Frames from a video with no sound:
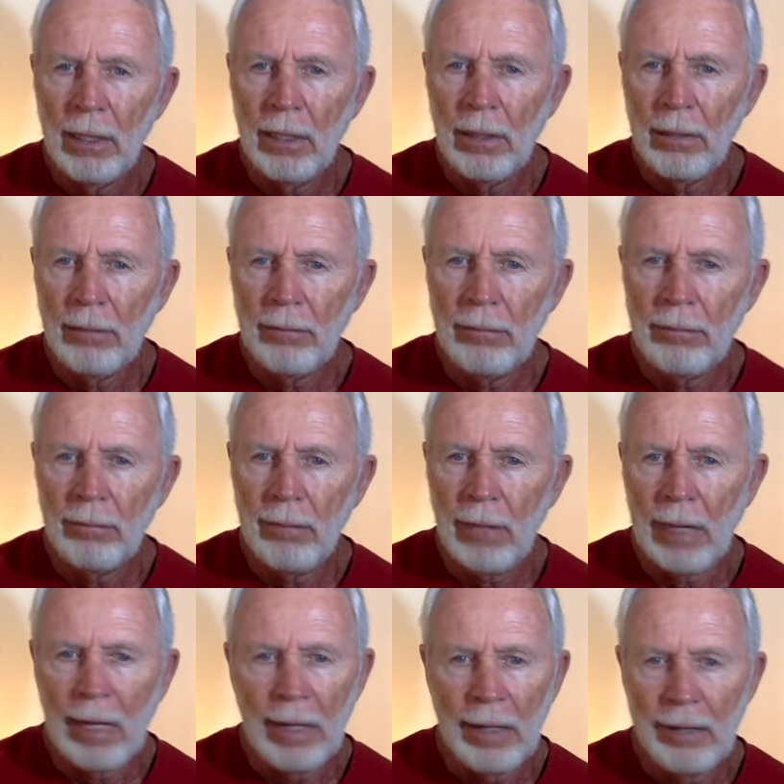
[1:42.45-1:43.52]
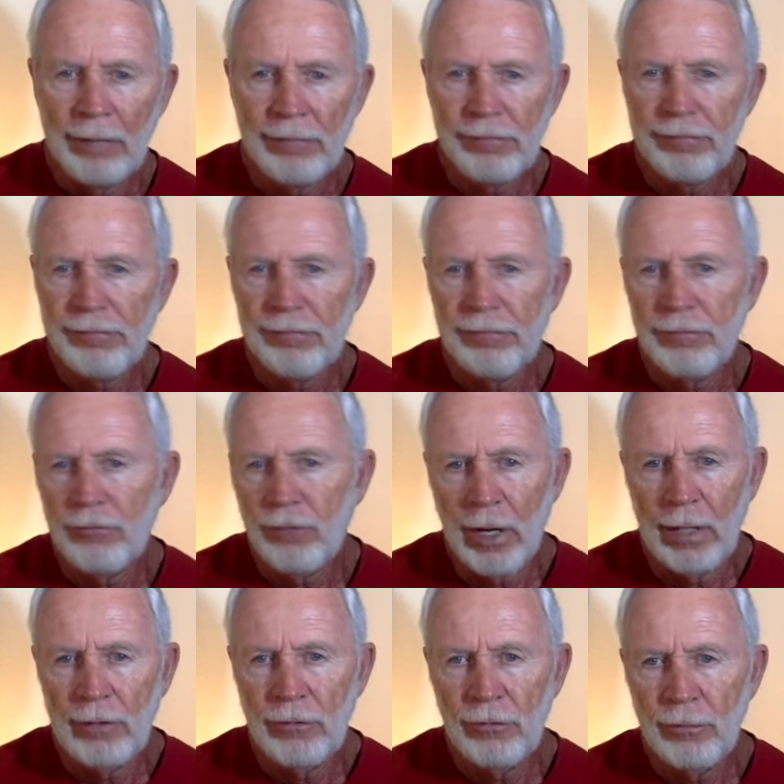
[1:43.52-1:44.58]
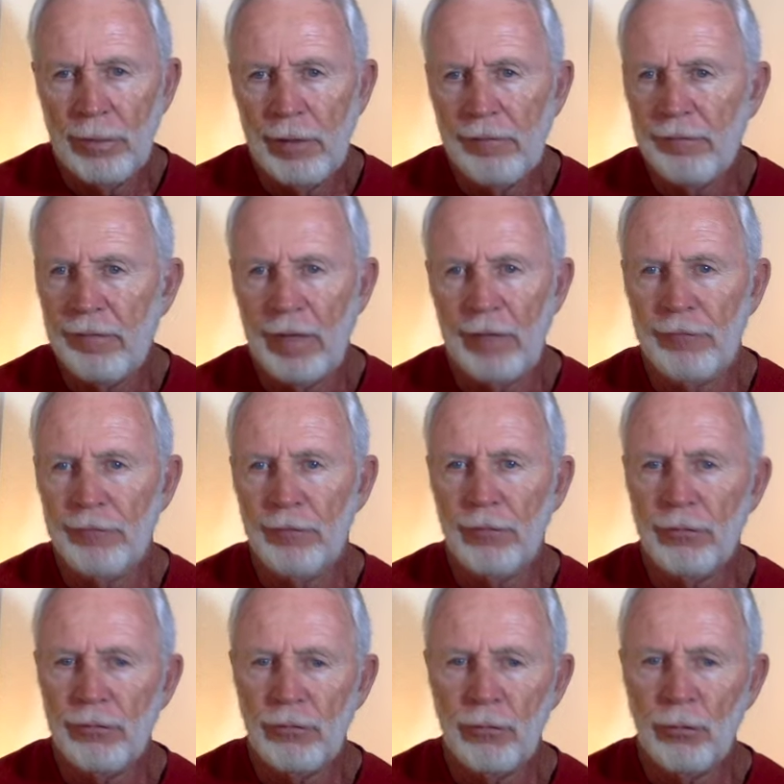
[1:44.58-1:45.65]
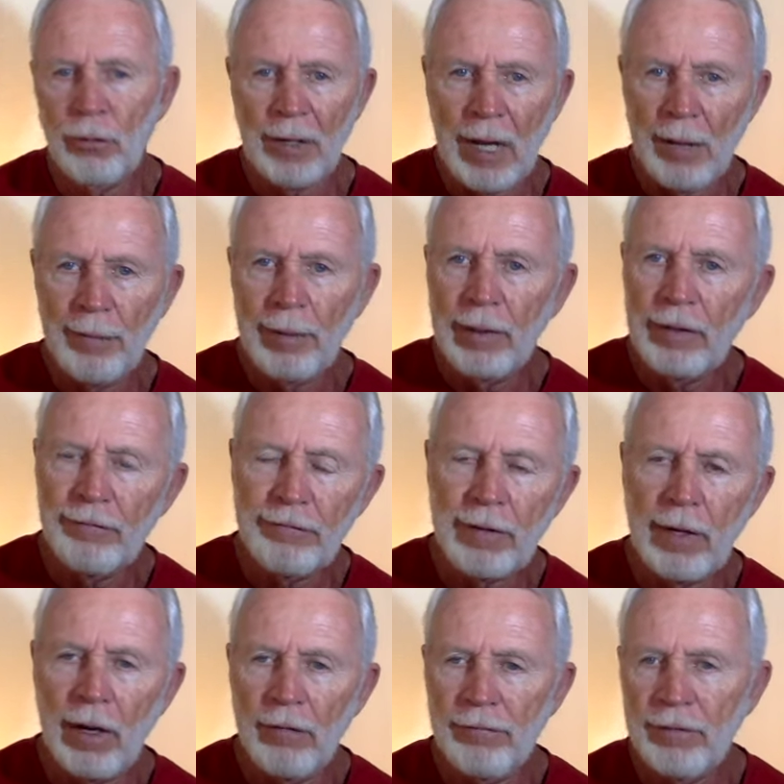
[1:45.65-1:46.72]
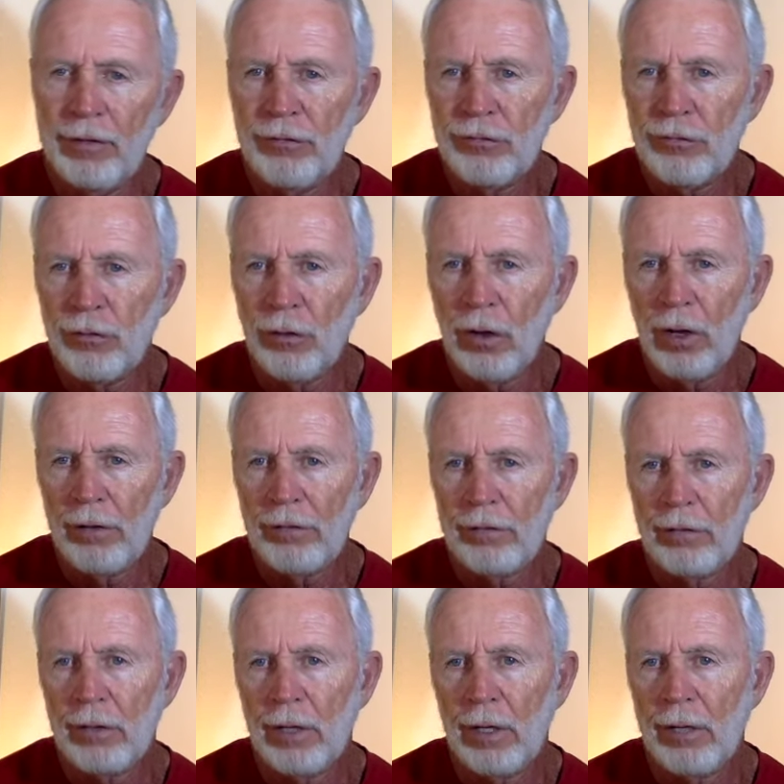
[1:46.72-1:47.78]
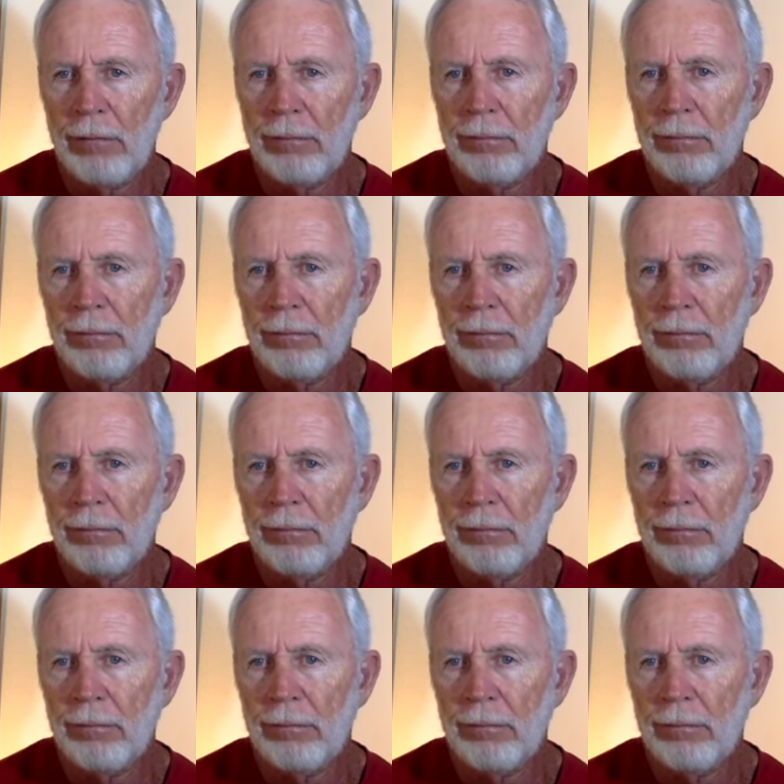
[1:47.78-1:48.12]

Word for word: uh, I have tried to be faithful to what I believe Calvinists taught, um,